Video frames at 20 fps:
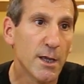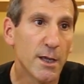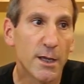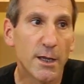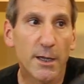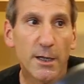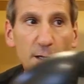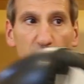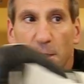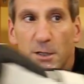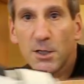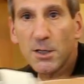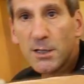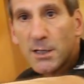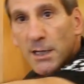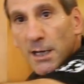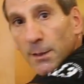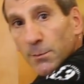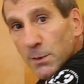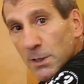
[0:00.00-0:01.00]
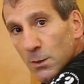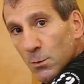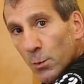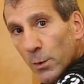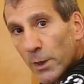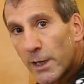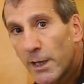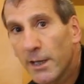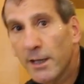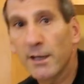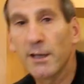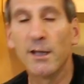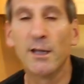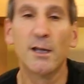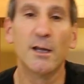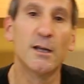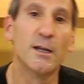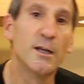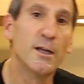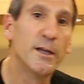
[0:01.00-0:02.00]
You didn't just keep swinging
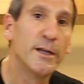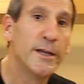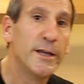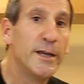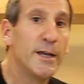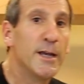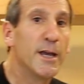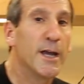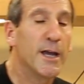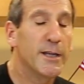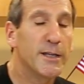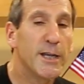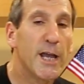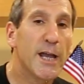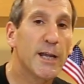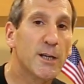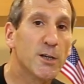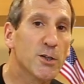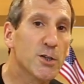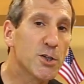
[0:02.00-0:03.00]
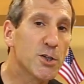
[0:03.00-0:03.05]
and yank your